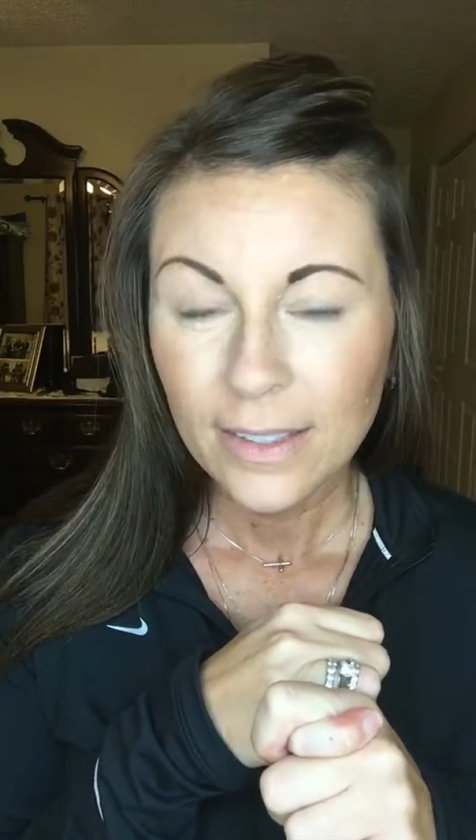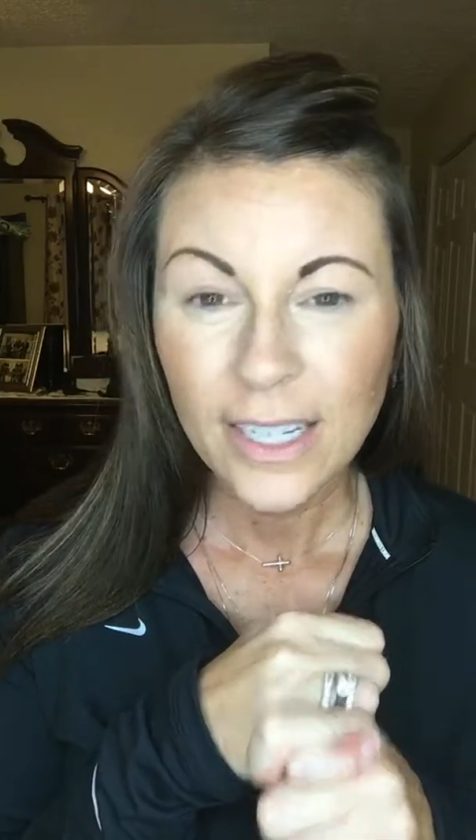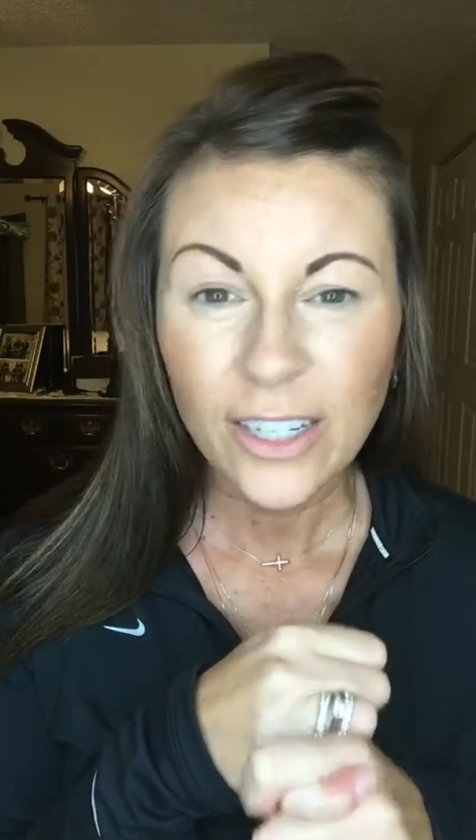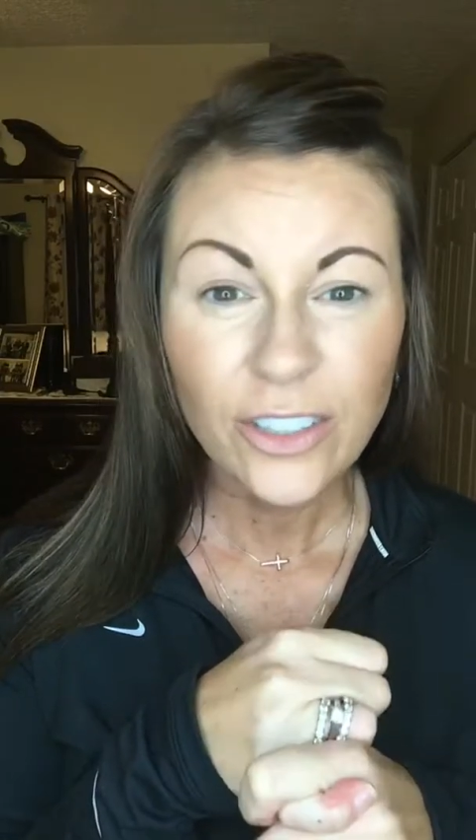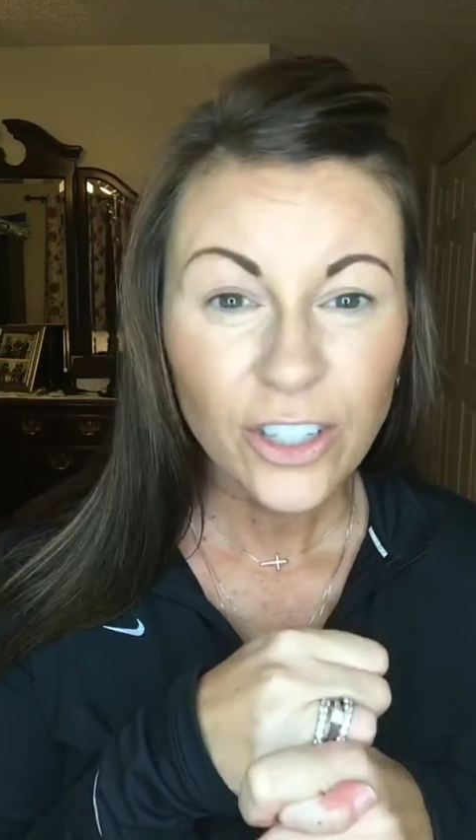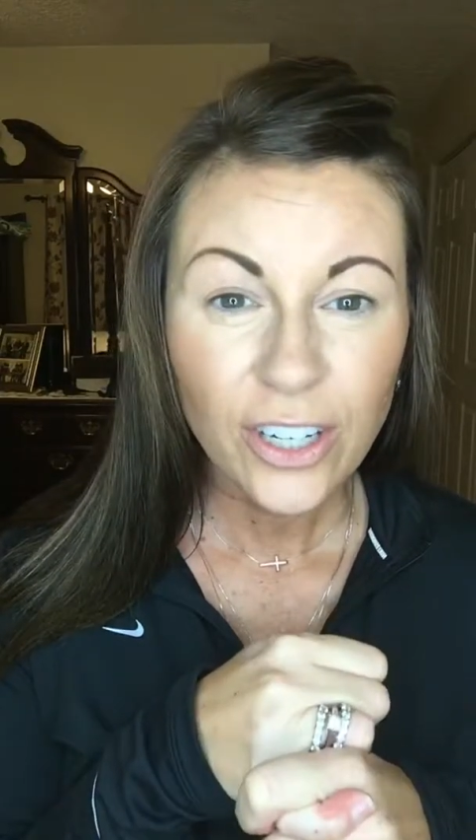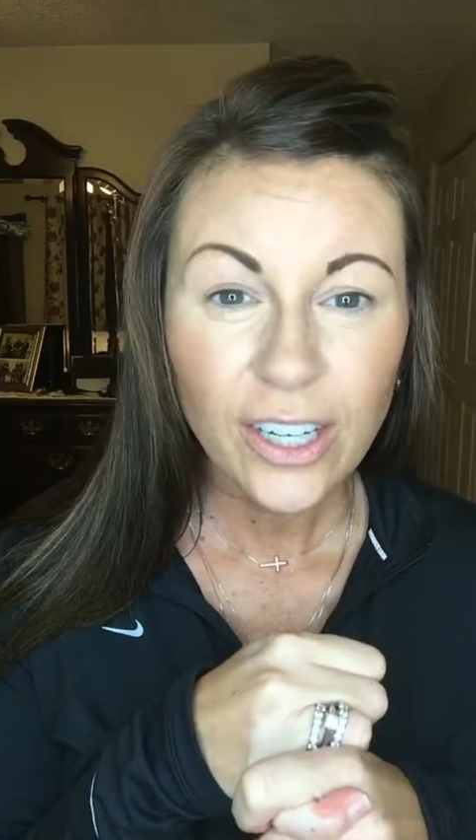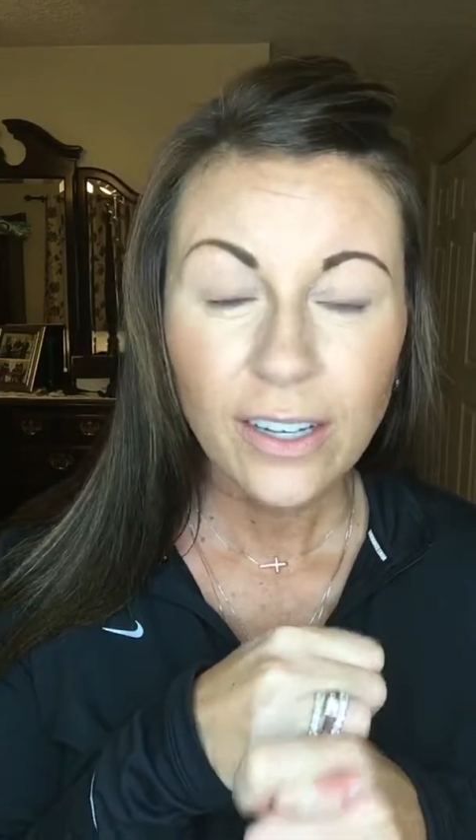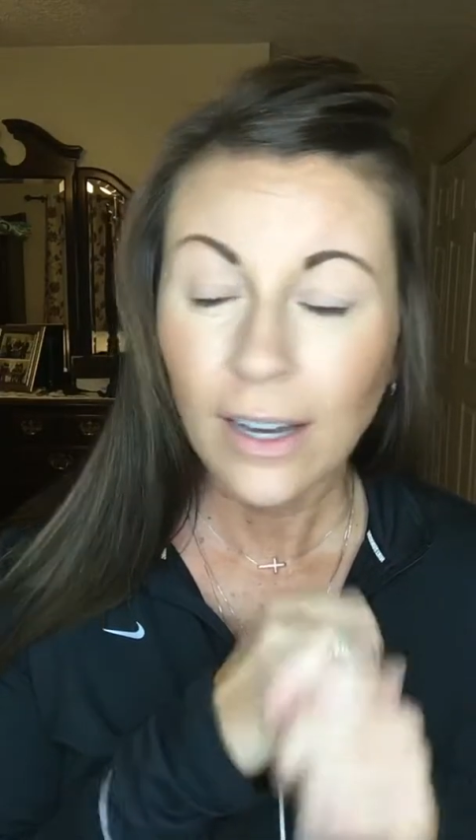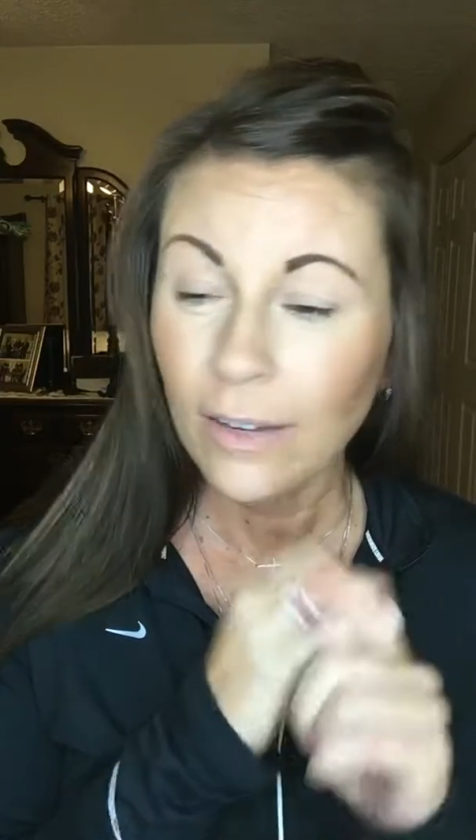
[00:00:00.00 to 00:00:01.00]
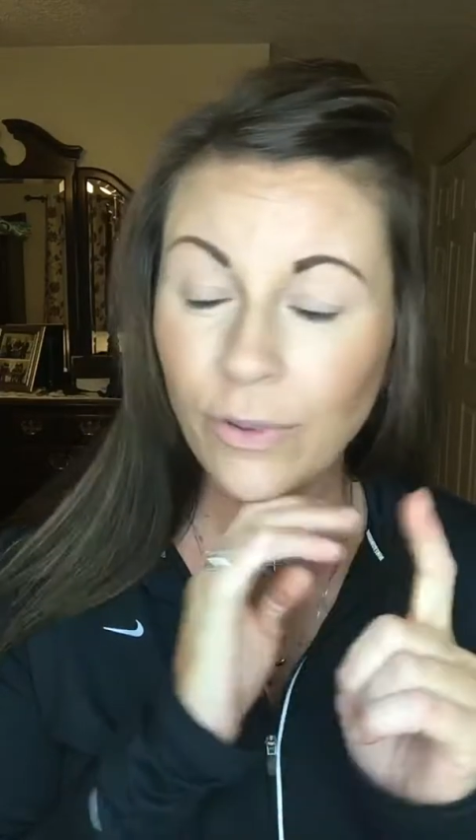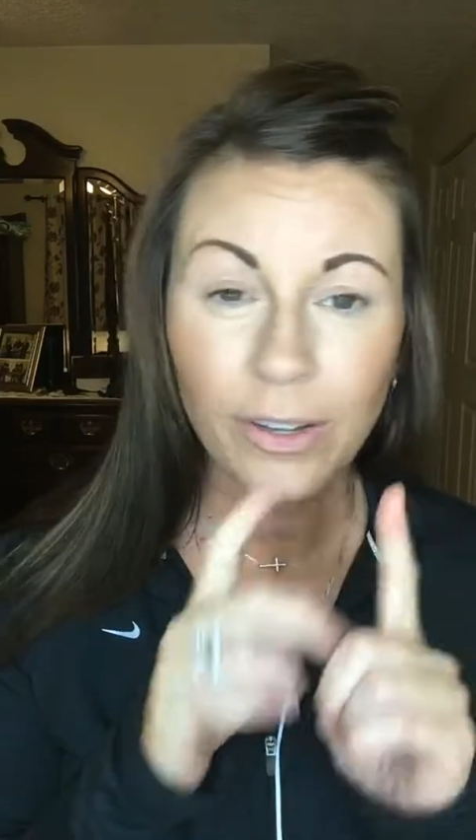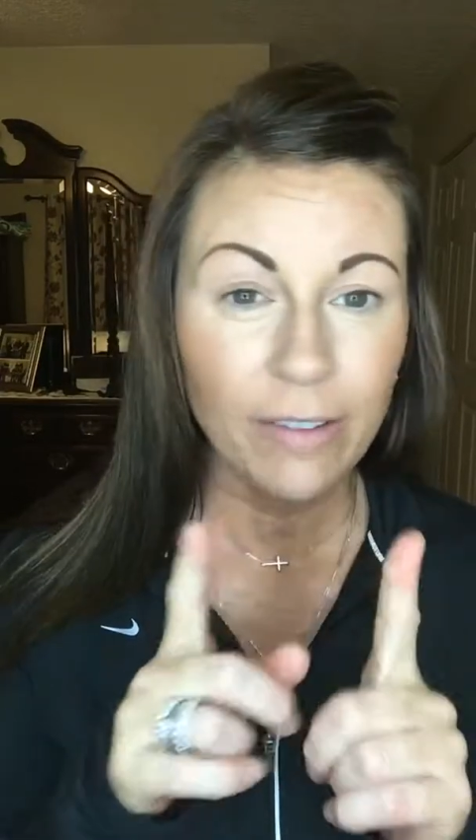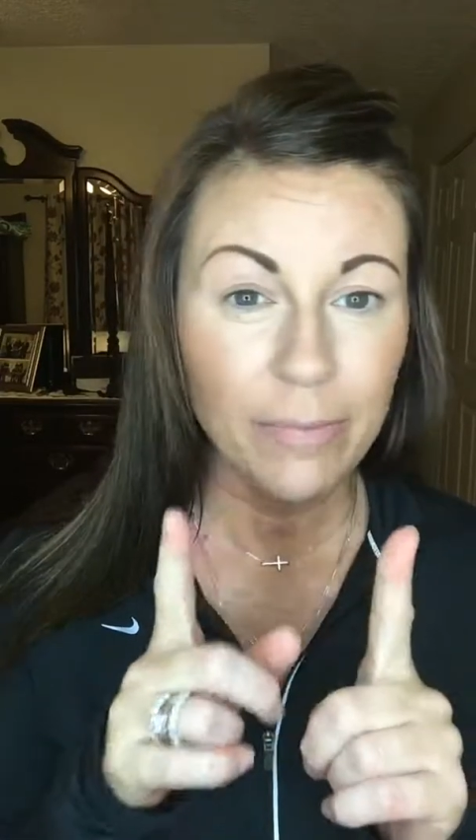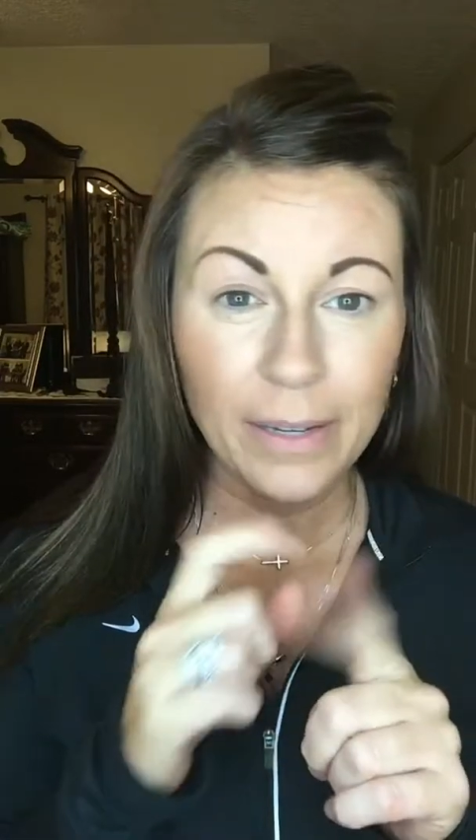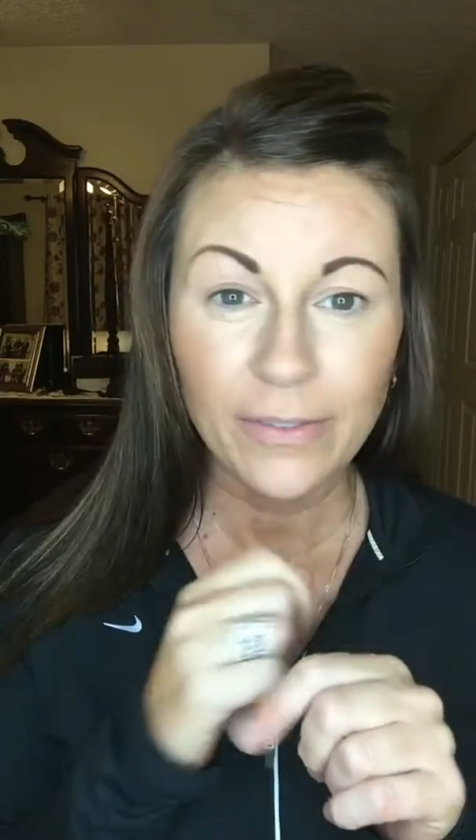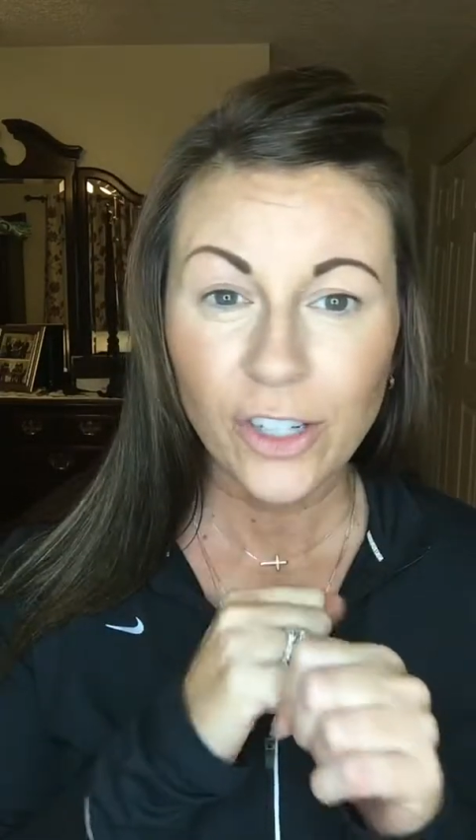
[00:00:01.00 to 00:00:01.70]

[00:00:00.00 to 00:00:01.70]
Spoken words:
deer jerky. I'd rather have beef